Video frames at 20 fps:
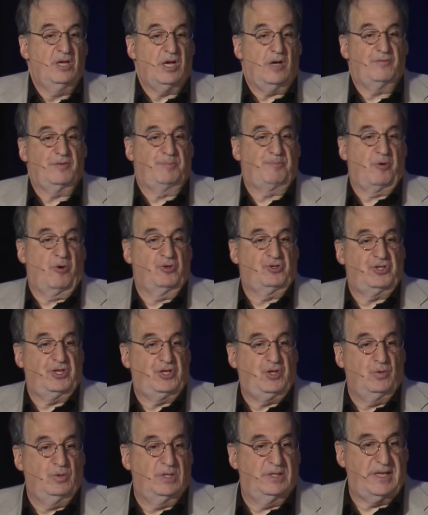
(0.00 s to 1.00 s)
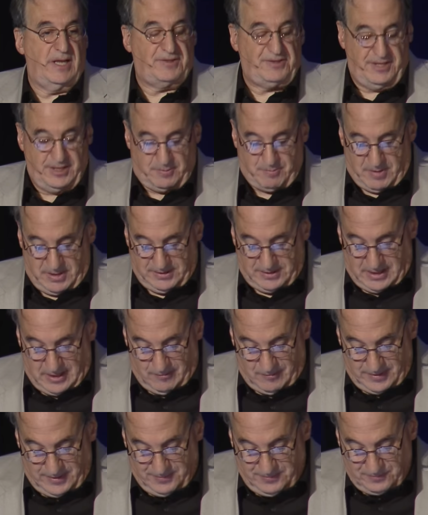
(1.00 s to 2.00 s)
of a persecuted ethnic
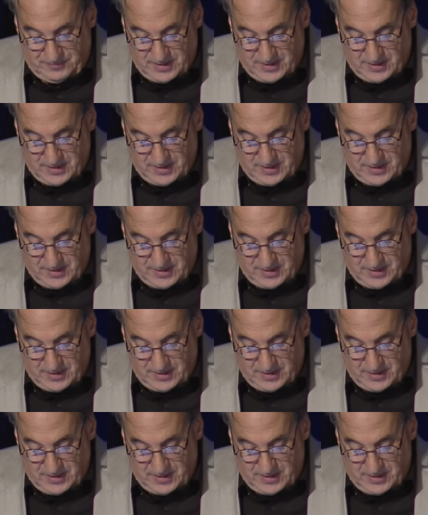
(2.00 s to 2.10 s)
minority.